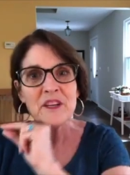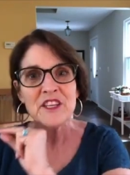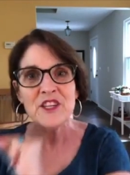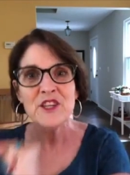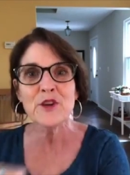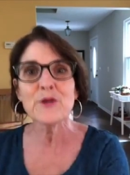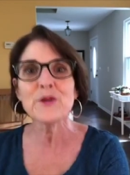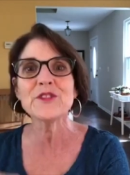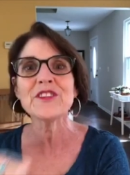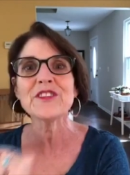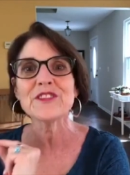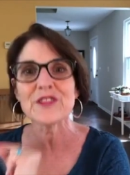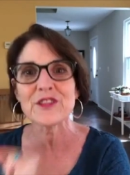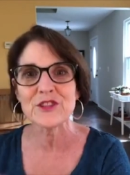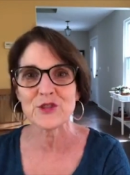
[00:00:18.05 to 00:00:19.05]

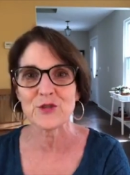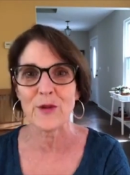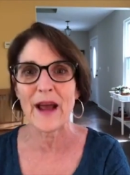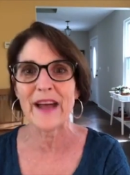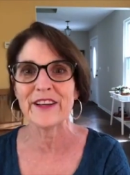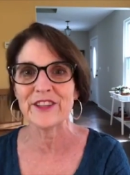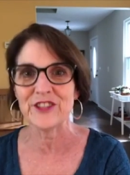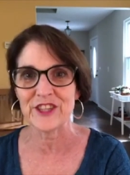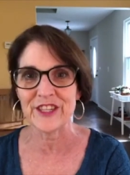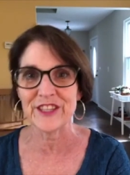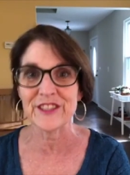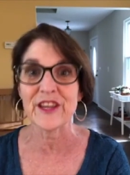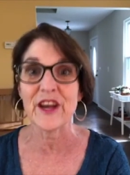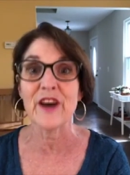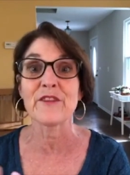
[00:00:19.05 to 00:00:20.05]
uses the
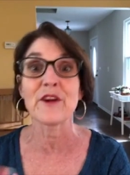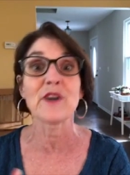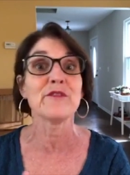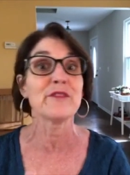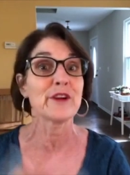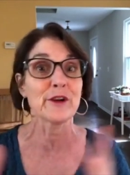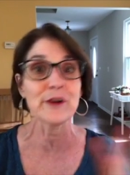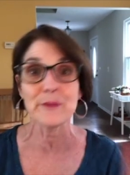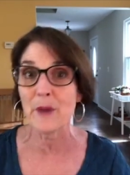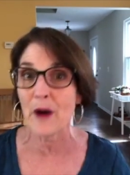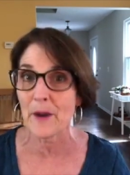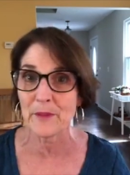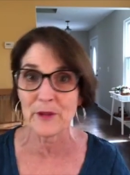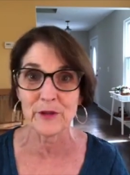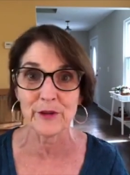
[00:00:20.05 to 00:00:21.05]
strategies of our very
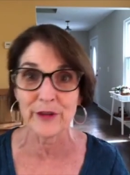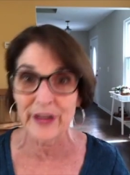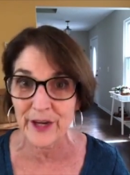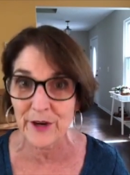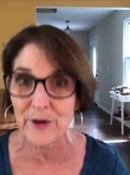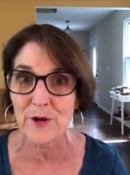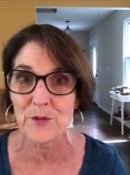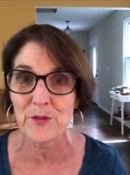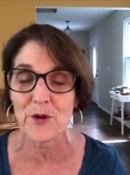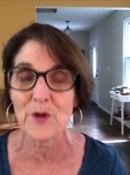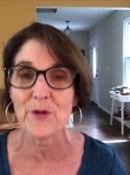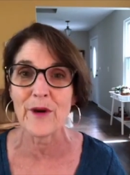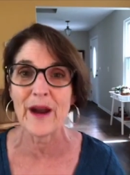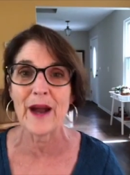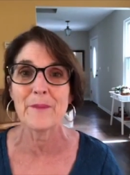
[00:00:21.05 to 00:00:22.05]
popular Arrow
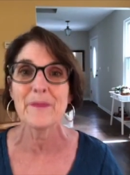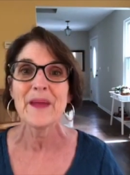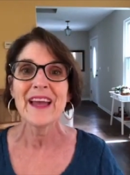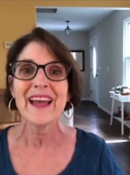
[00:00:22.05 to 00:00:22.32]
program,